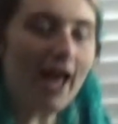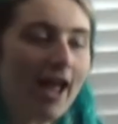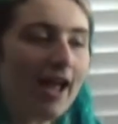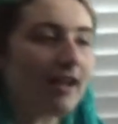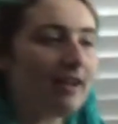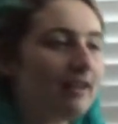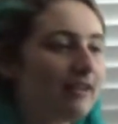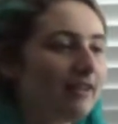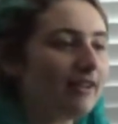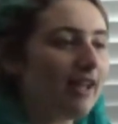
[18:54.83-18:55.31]

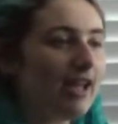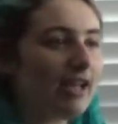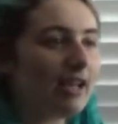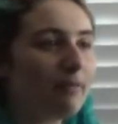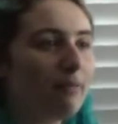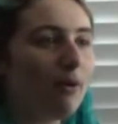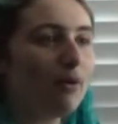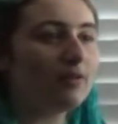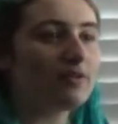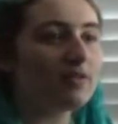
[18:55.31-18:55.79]
And like
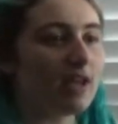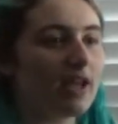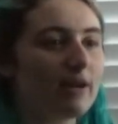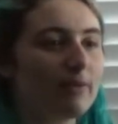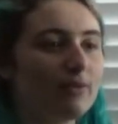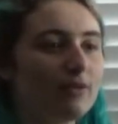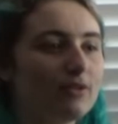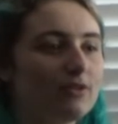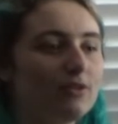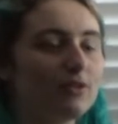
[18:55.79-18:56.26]
most
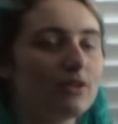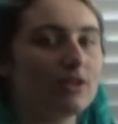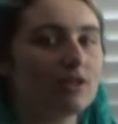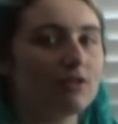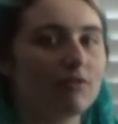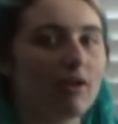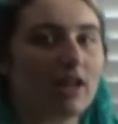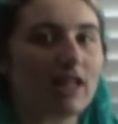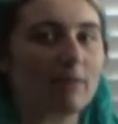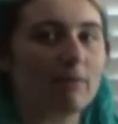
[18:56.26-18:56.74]
animals, you can
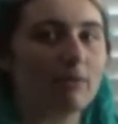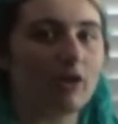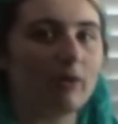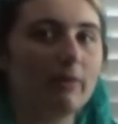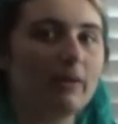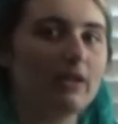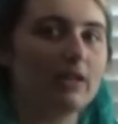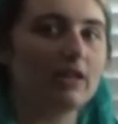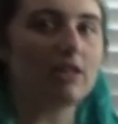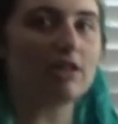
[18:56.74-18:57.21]
train them a little
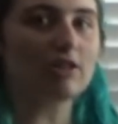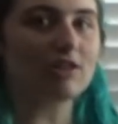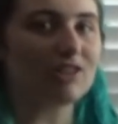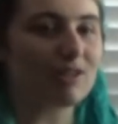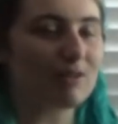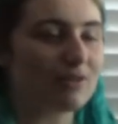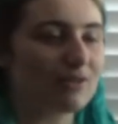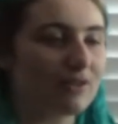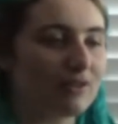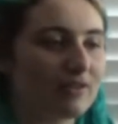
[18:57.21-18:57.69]
bit, condition
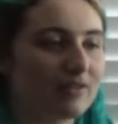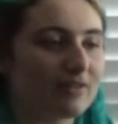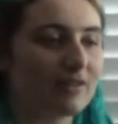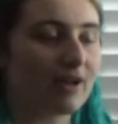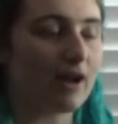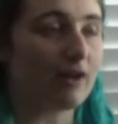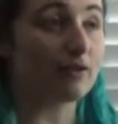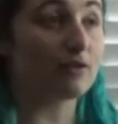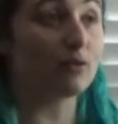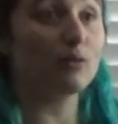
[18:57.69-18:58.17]
them to certain
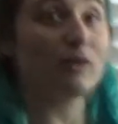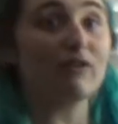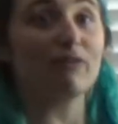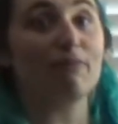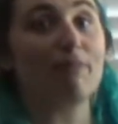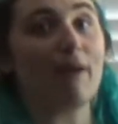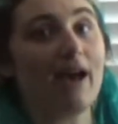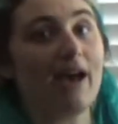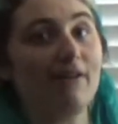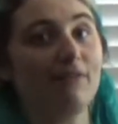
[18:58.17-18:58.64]
sounds.
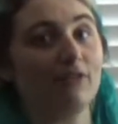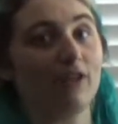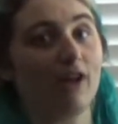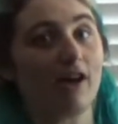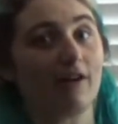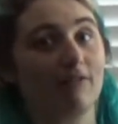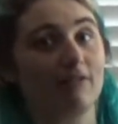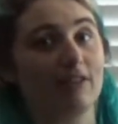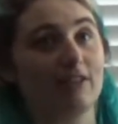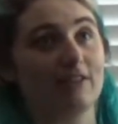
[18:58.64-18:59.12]
We've
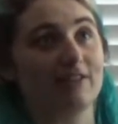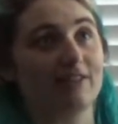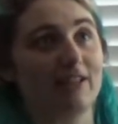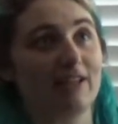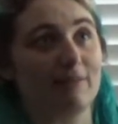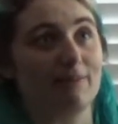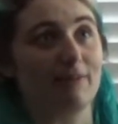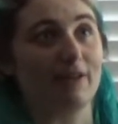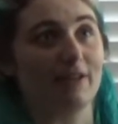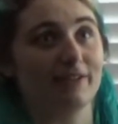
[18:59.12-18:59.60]
Pavloved these
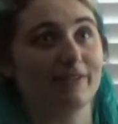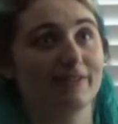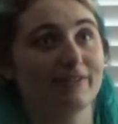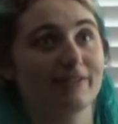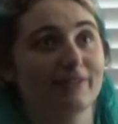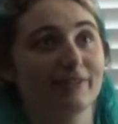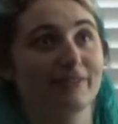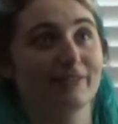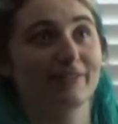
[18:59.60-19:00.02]
guinea pigs.